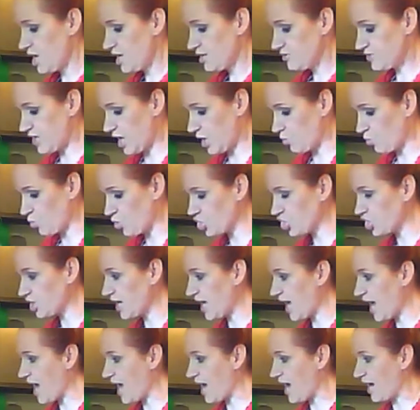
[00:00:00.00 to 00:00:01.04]
Then we're going
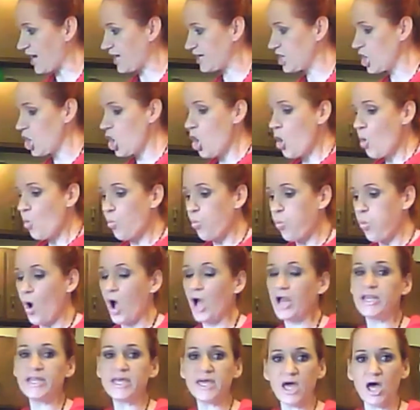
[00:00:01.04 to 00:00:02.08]
to add
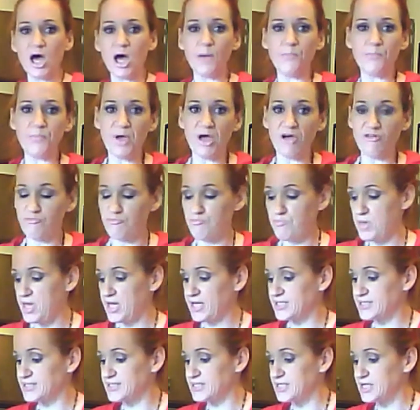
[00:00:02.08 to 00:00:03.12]
1 cup of
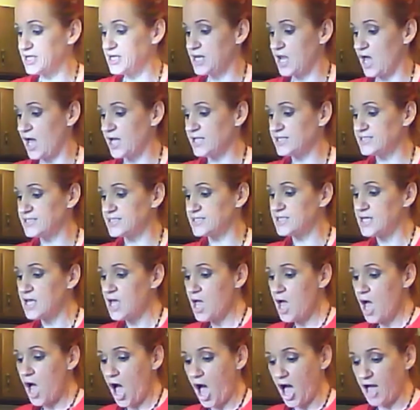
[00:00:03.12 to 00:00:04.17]
mixed nuts.
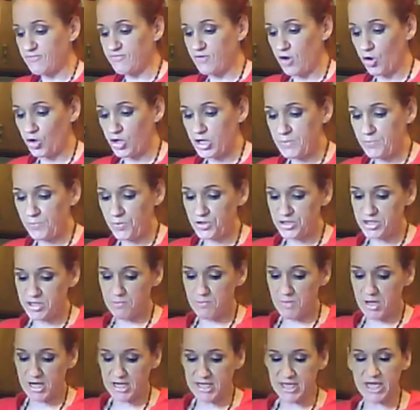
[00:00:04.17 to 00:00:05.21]
I've already put them
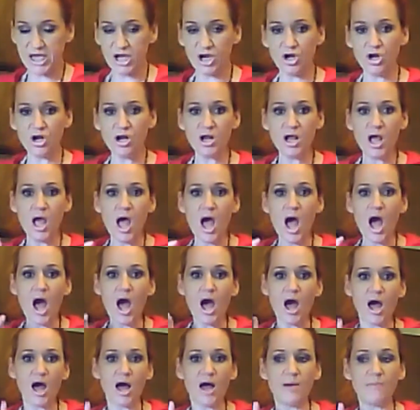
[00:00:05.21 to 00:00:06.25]
in here.
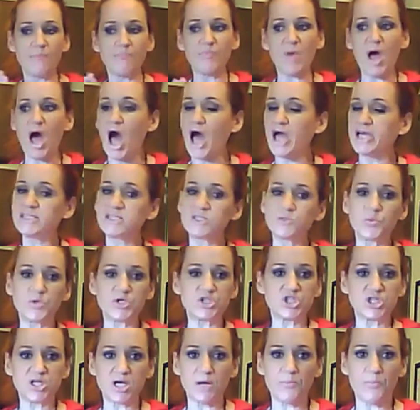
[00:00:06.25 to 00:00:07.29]
I
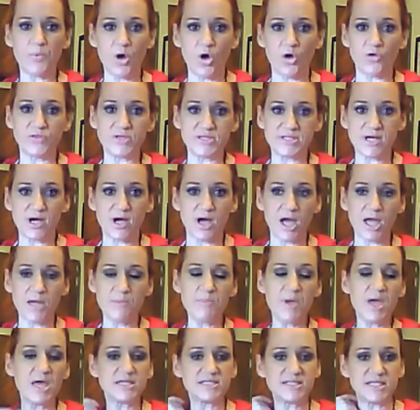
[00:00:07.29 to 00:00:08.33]
switch it up all the
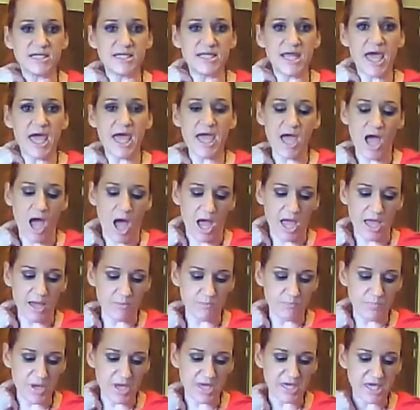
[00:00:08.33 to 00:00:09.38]
time. Today I am
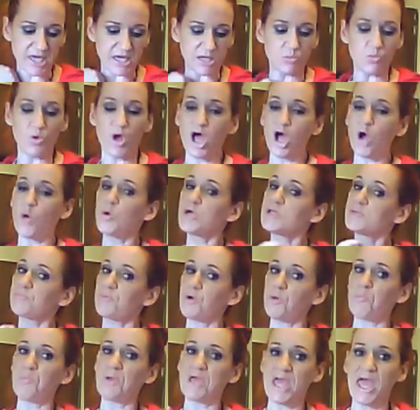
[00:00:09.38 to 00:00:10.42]
picking, well, I always
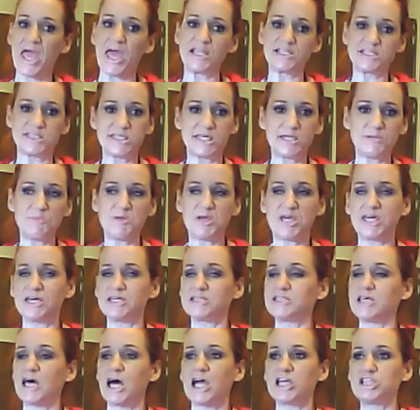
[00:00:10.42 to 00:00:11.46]
put pecans in
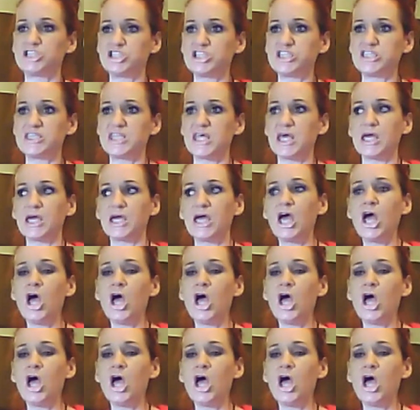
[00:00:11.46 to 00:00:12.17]
because I just think